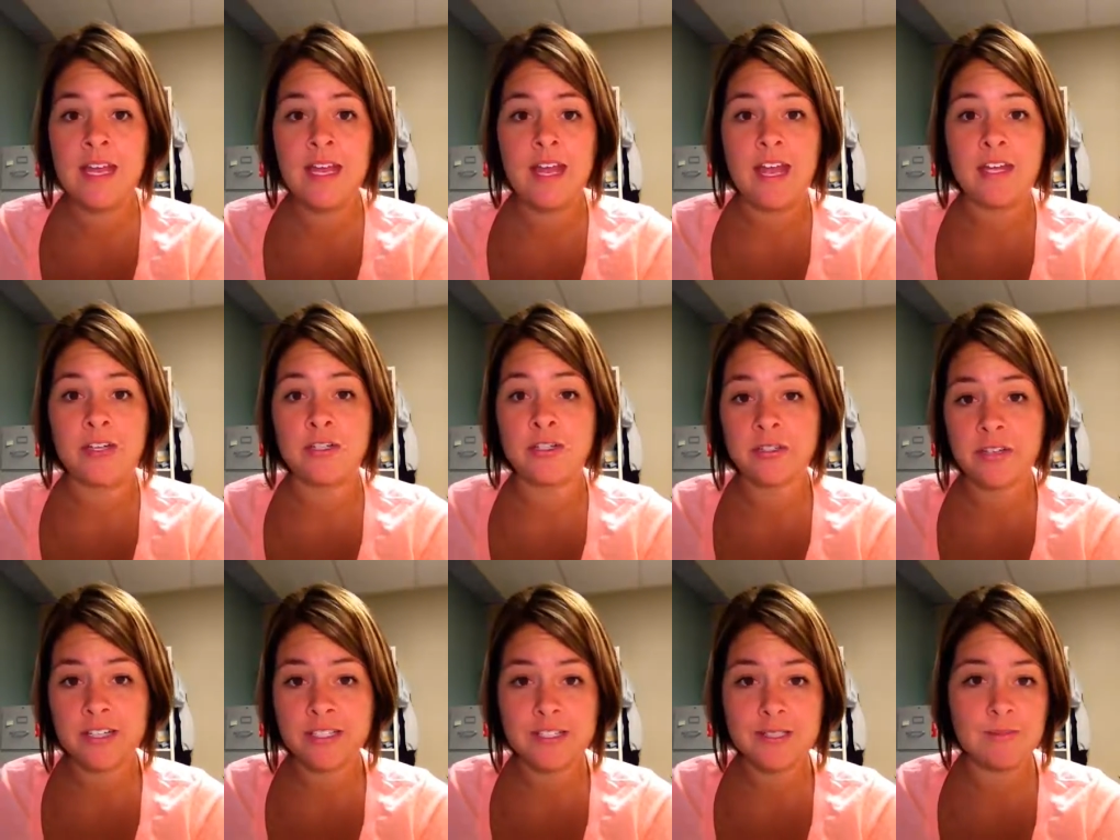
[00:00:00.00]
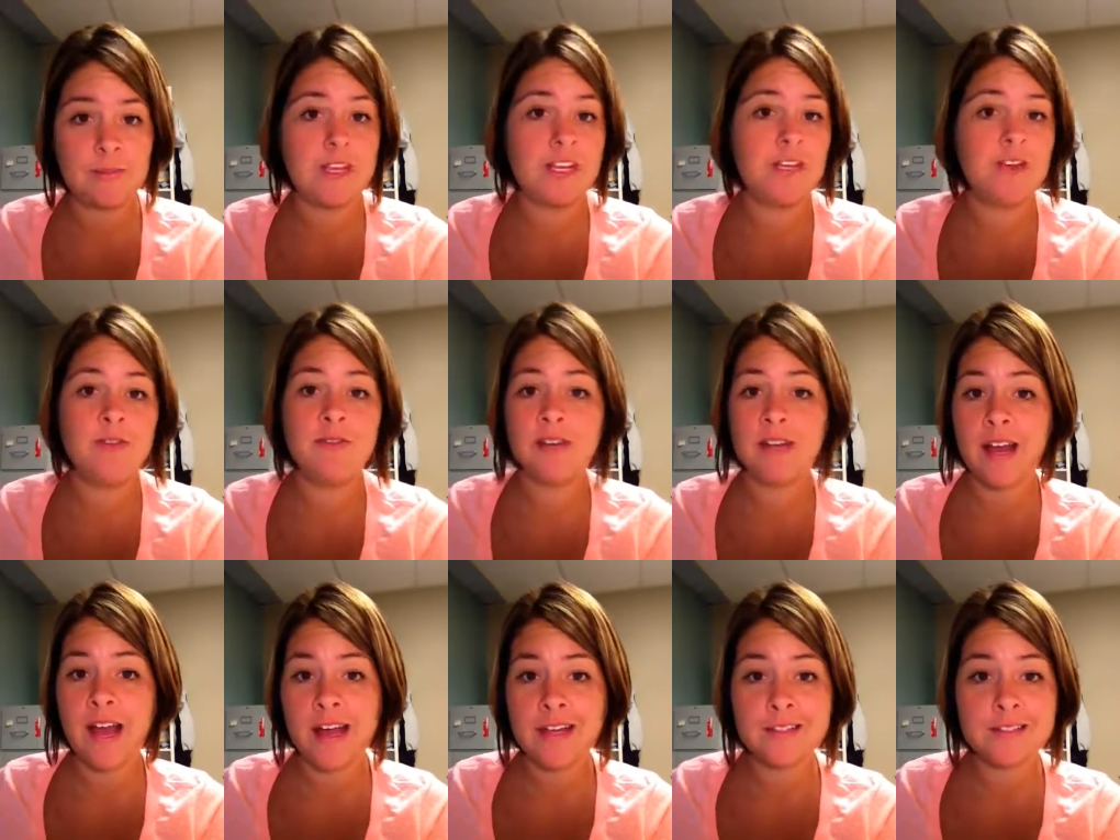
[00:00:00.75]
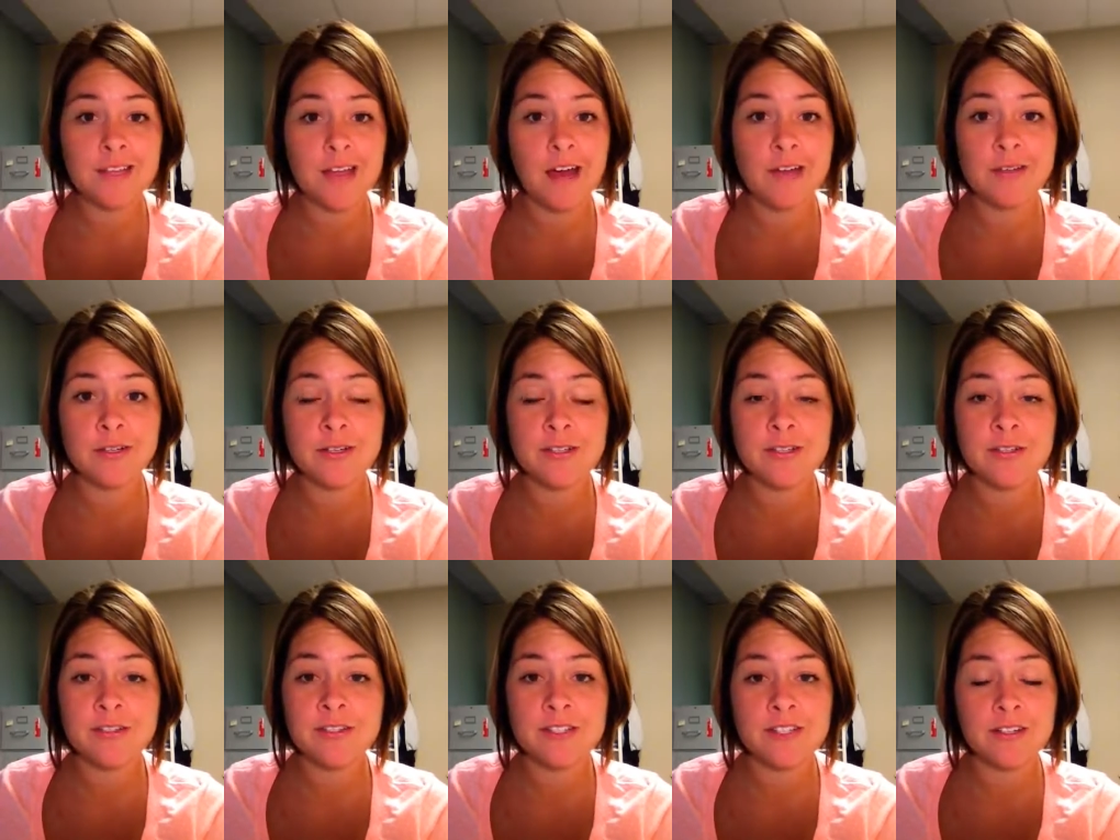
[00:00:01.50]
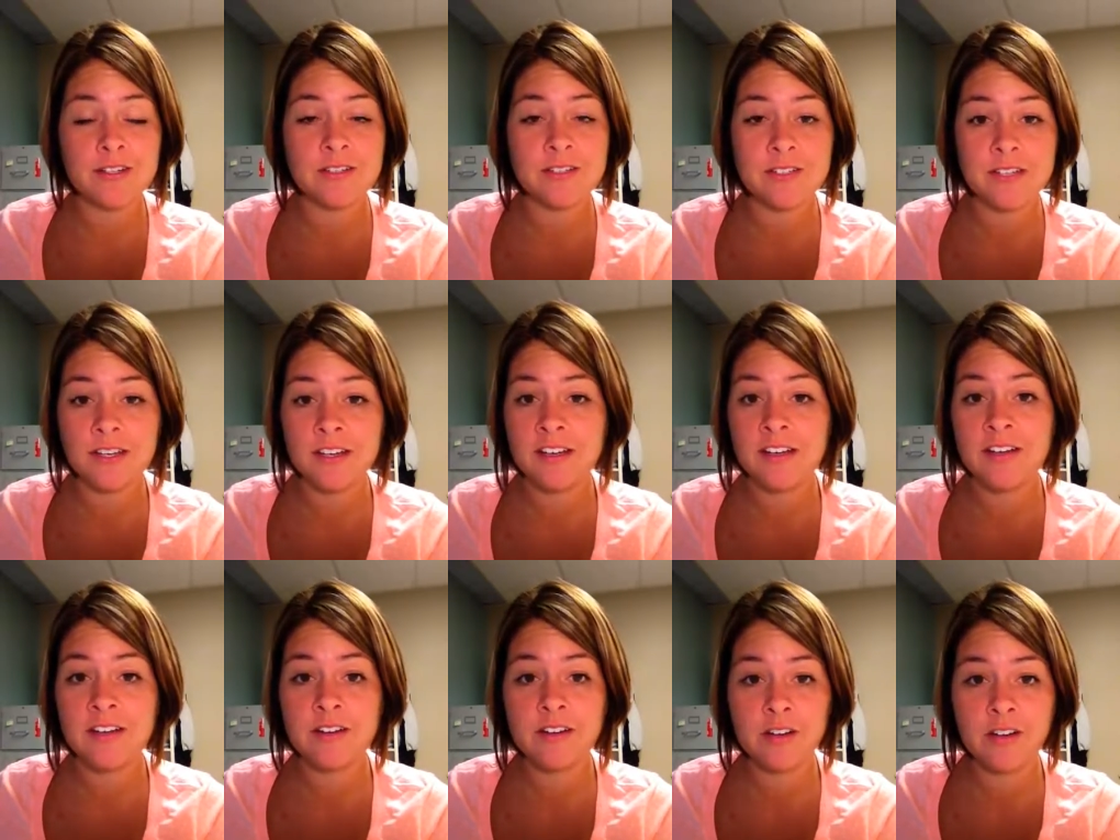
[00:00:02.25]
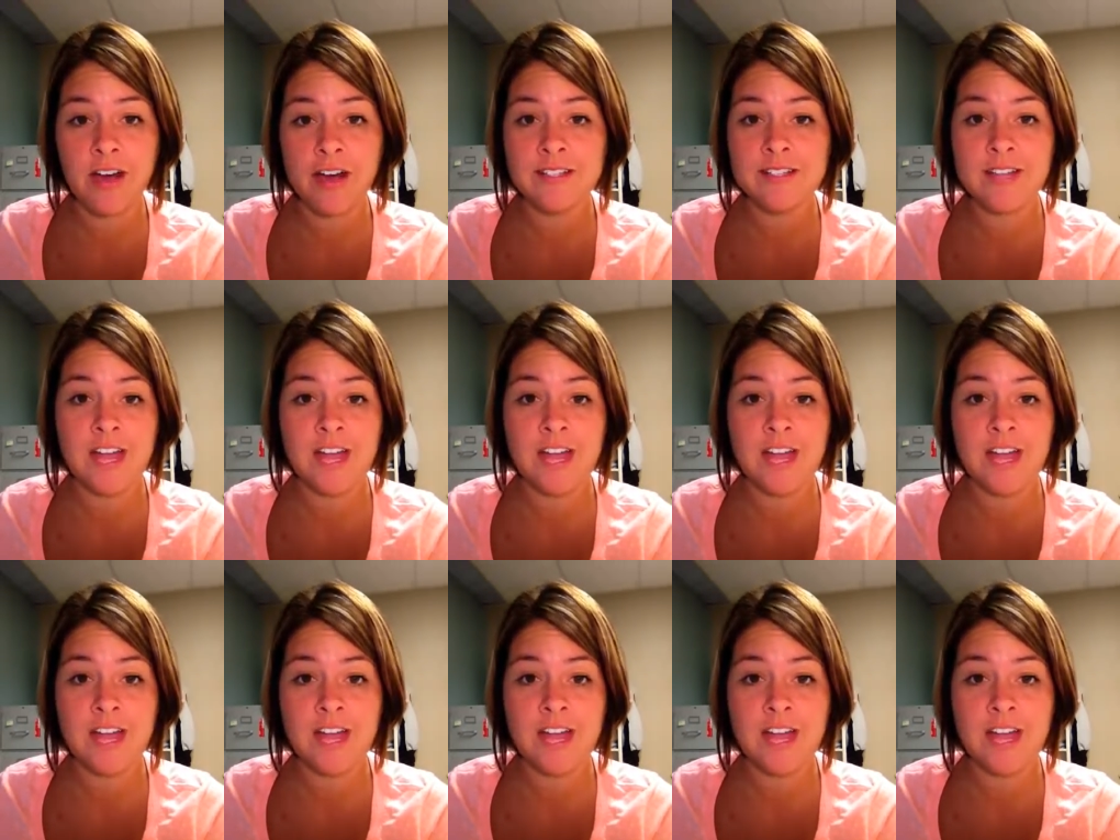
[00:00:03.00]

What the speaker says: and trust me, you can ask other students that are sitting in your class